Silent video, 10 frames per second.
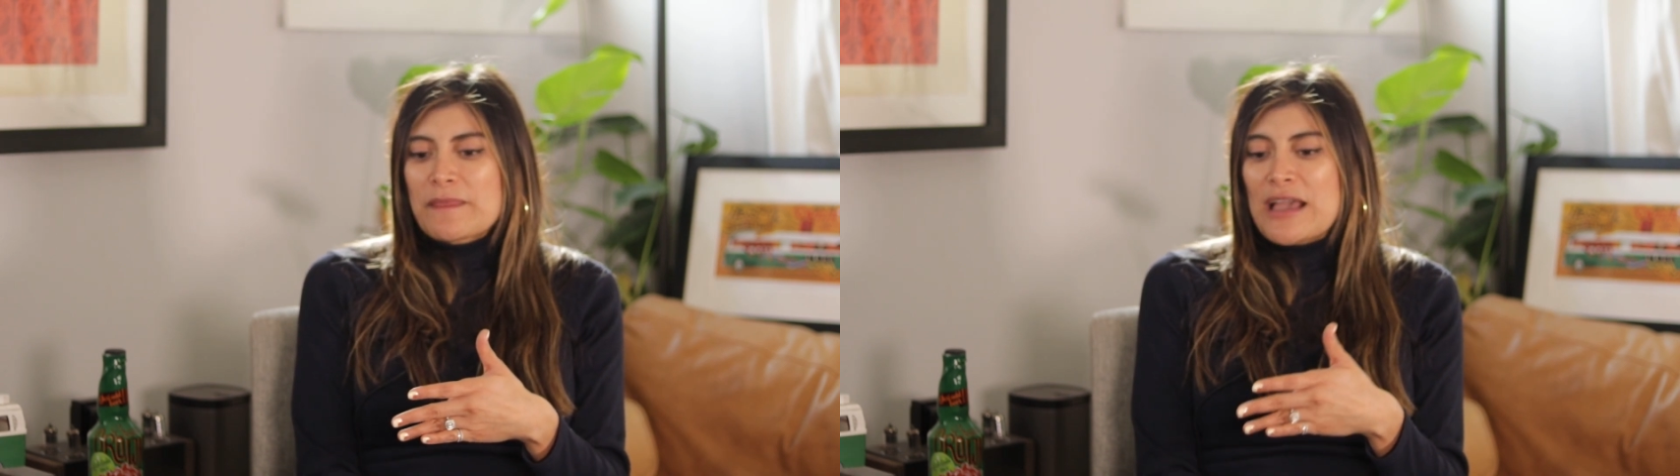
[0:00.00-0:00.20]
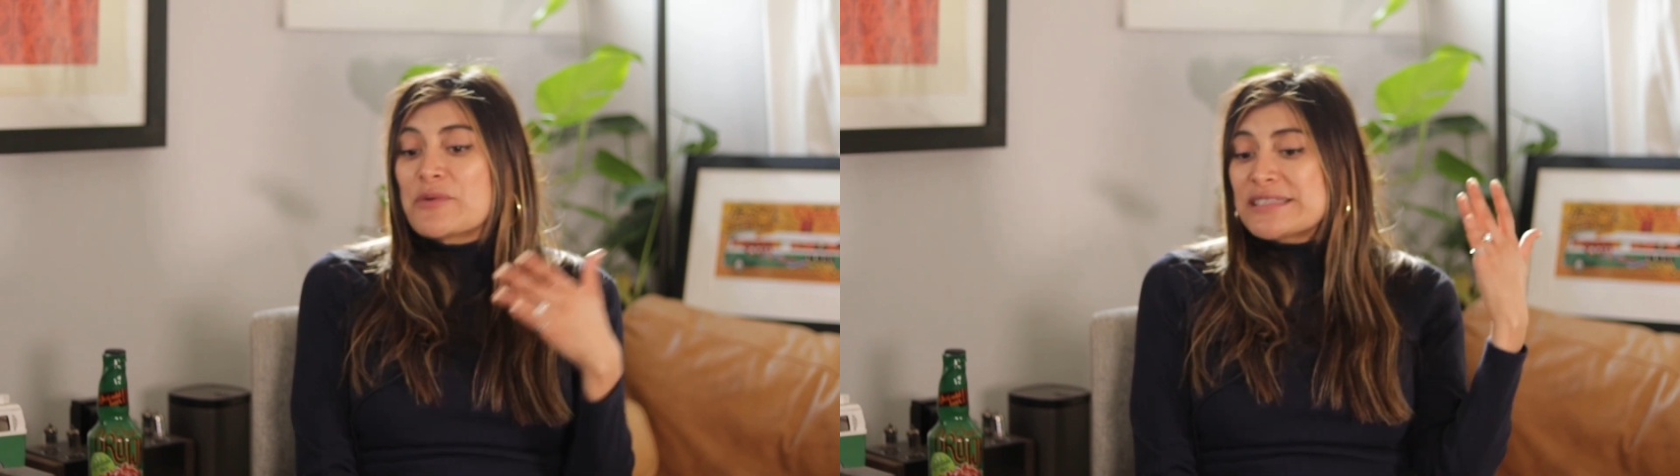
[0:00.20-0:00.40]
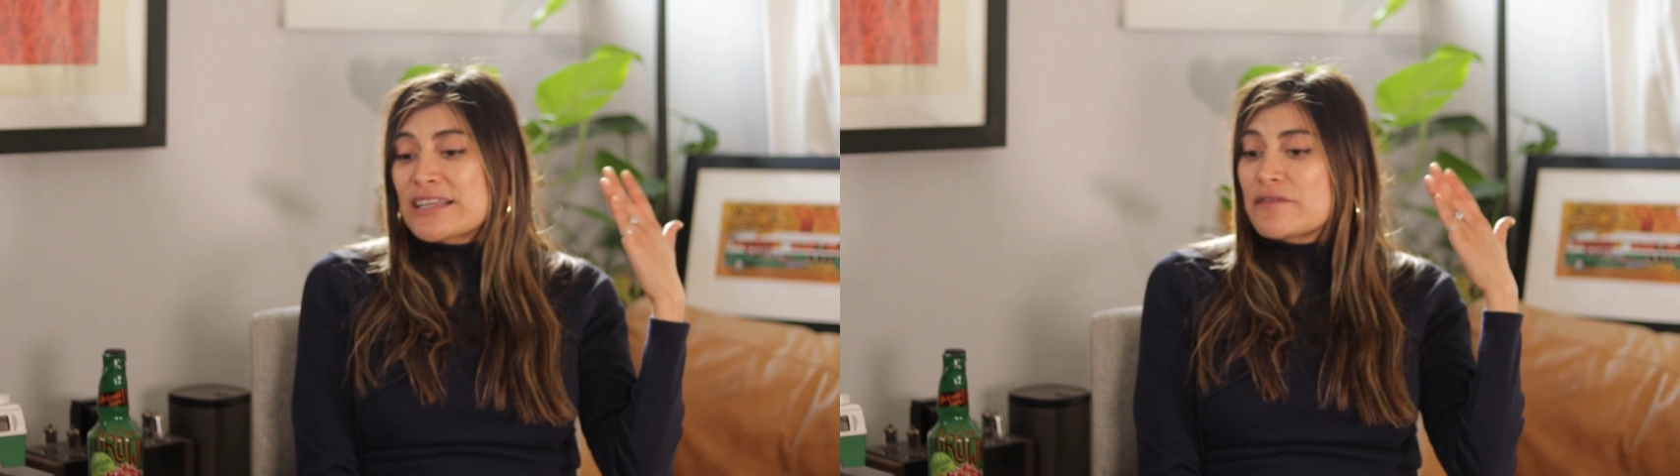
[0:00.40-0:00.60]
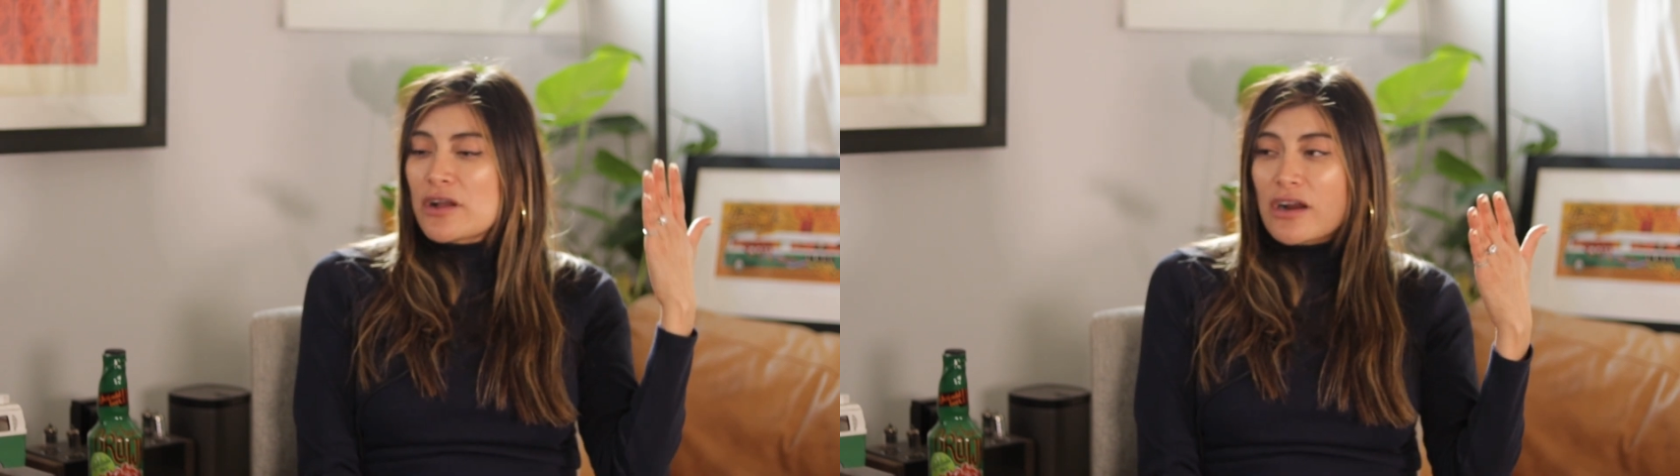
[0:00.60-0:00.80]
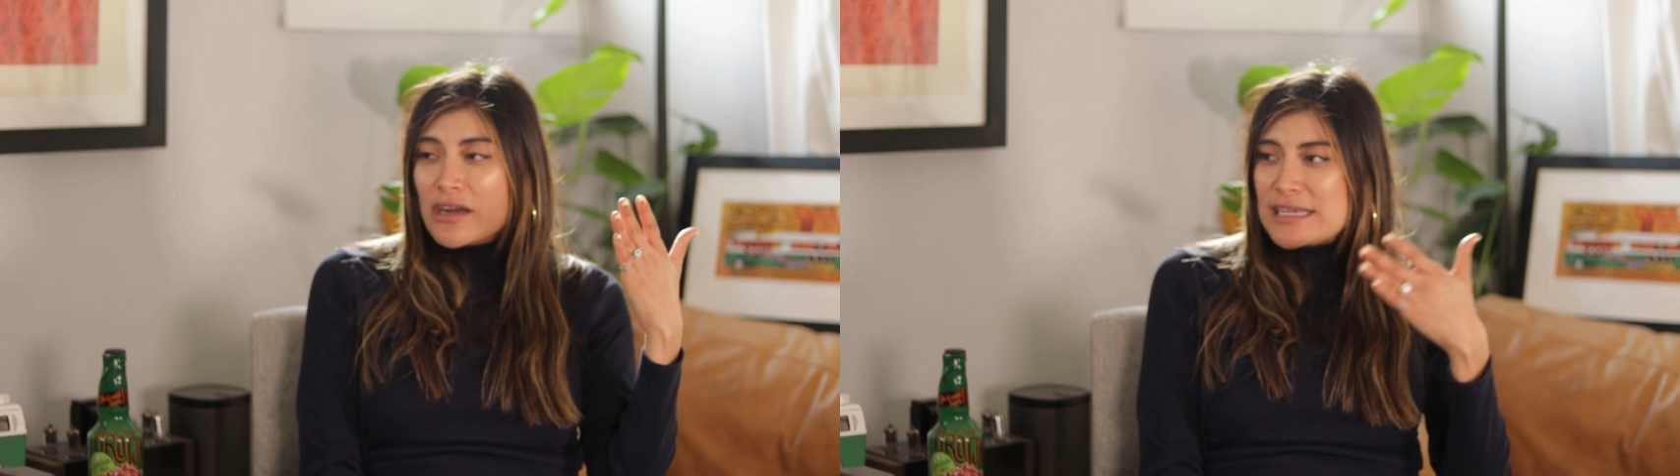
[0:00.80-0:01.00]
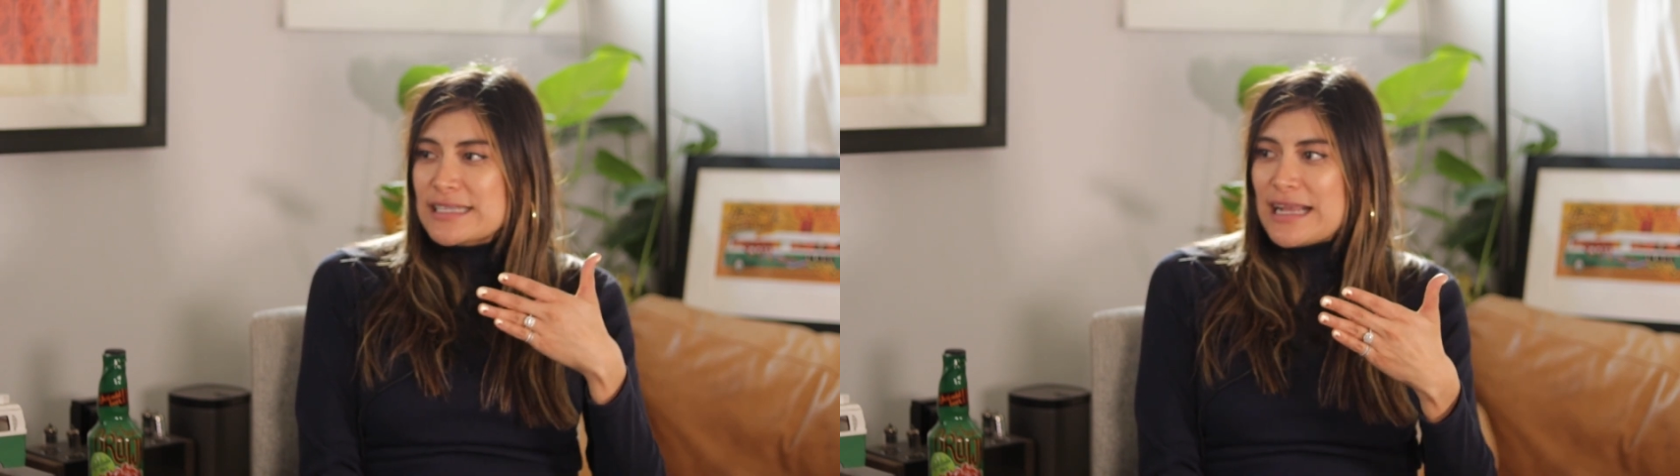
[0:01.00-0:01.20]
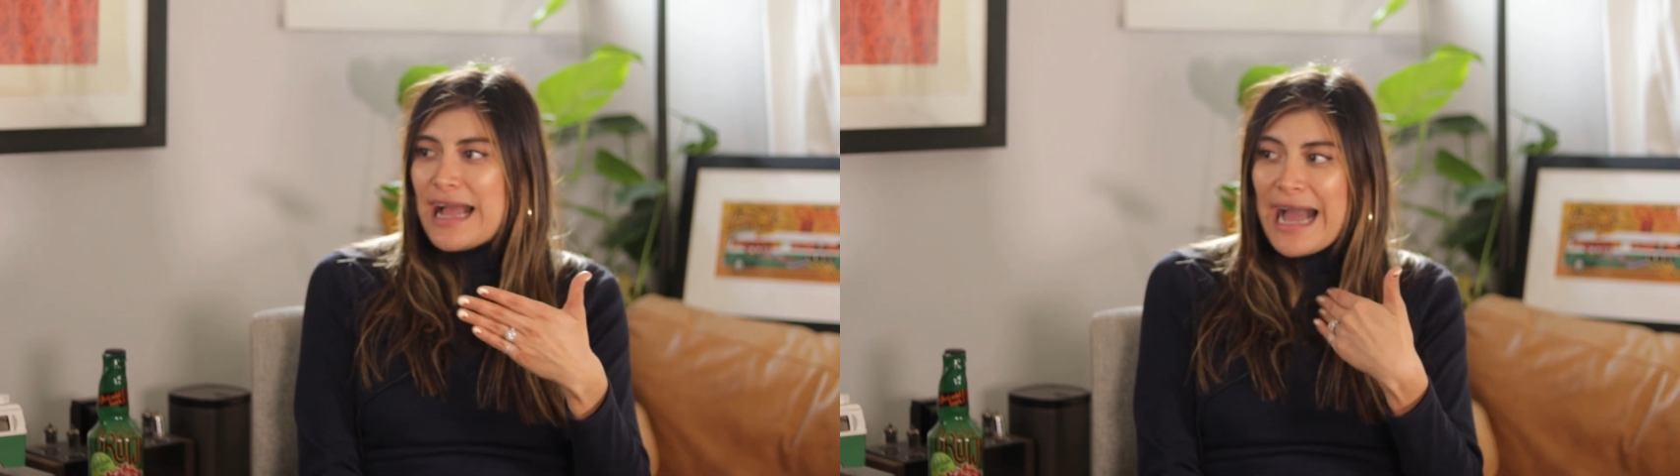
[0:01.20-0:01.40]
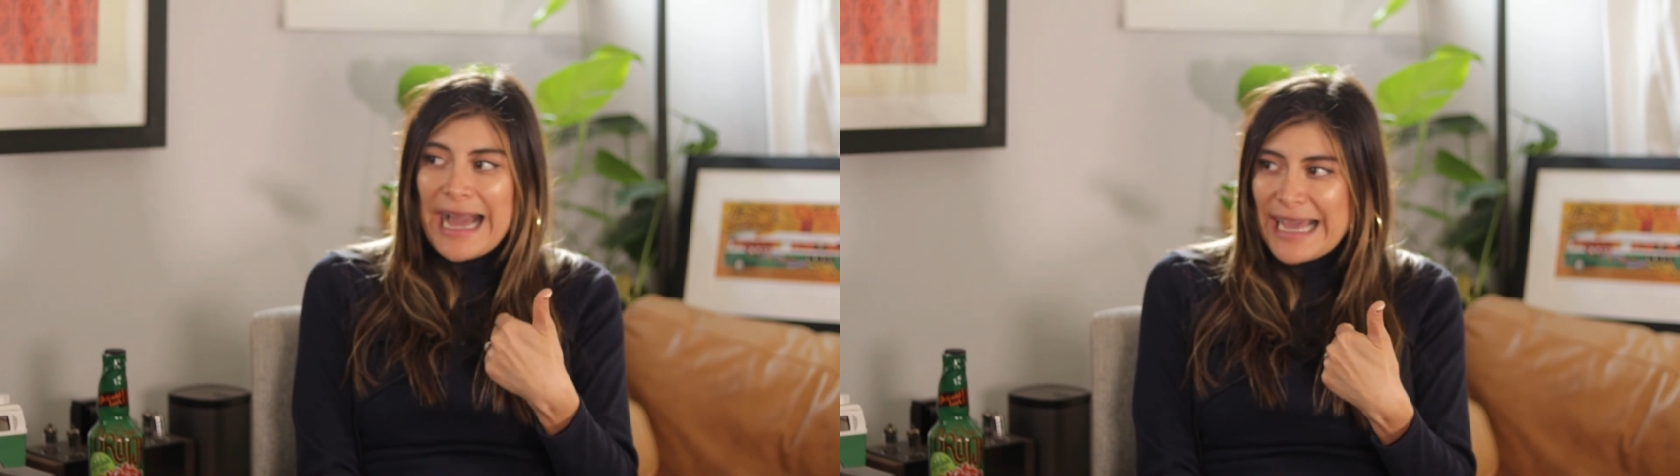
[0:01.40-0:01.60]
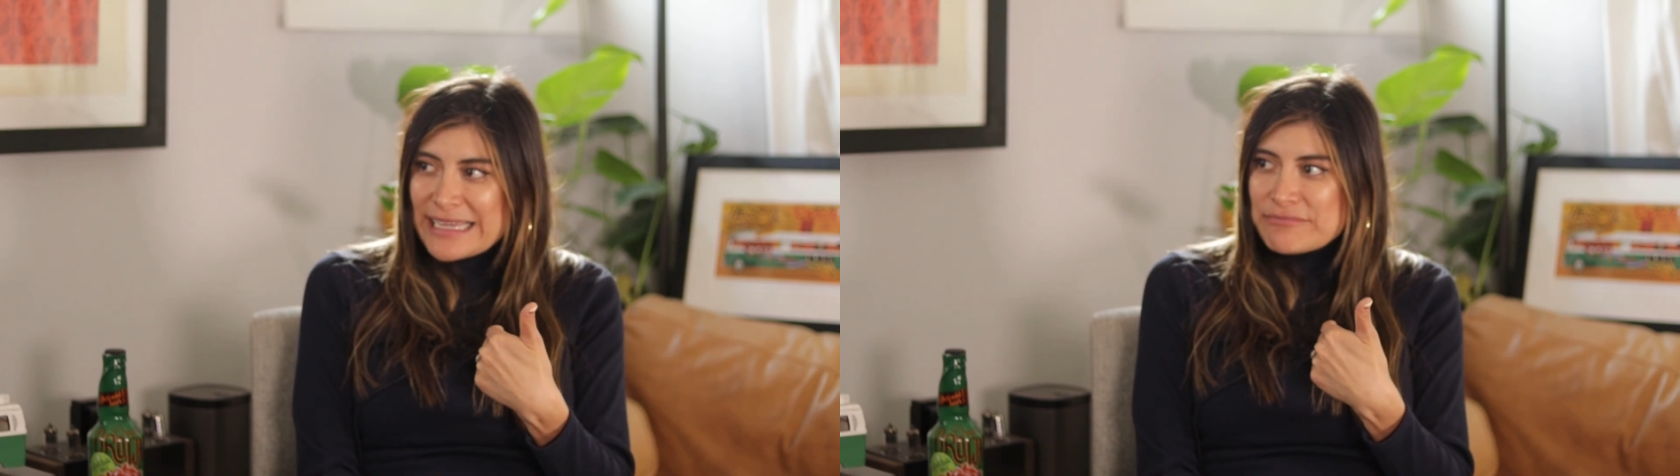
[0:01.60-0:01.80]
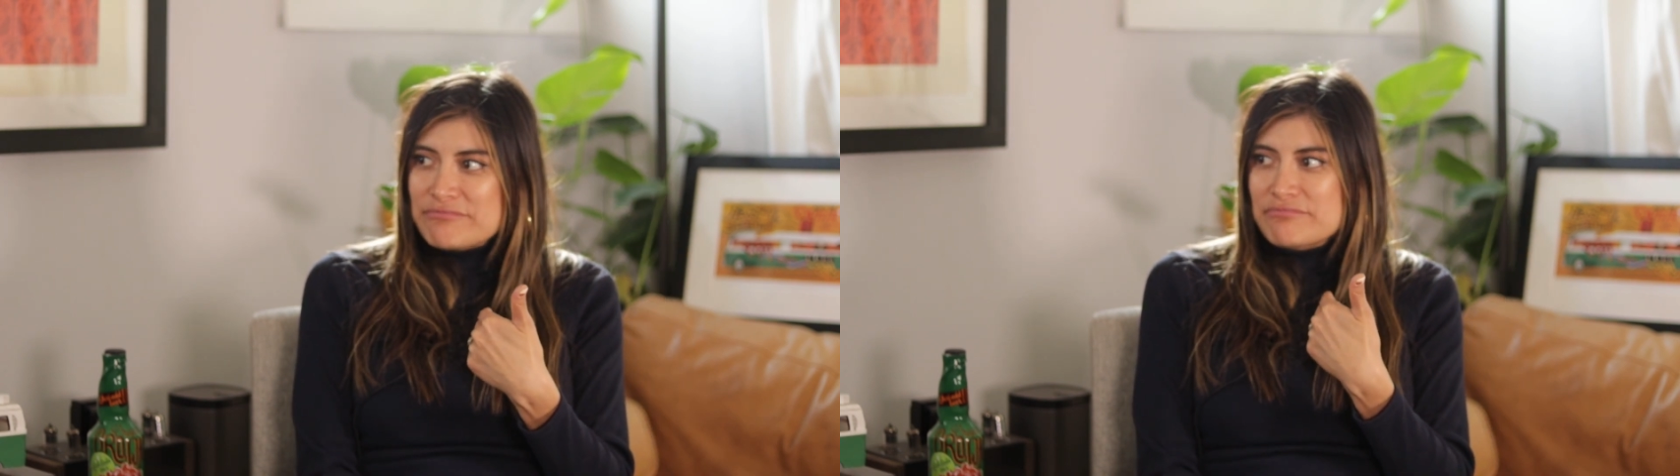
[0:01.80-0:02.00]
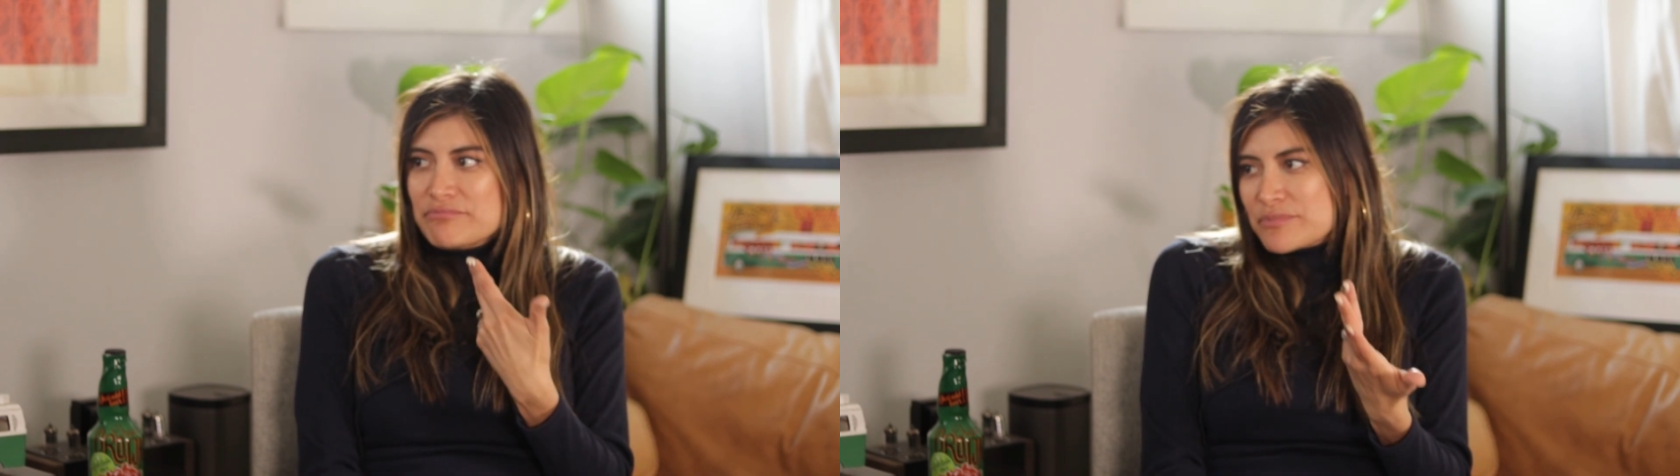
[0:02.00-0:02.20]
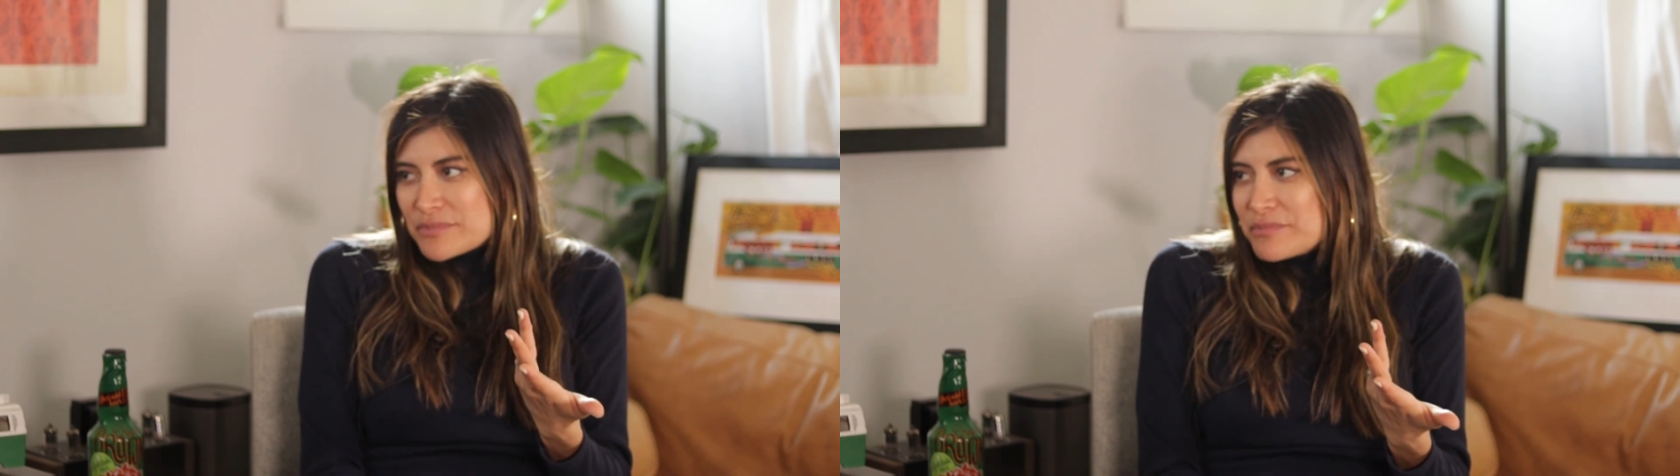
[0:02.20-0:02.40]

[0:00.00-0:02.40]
I always think of her because I'm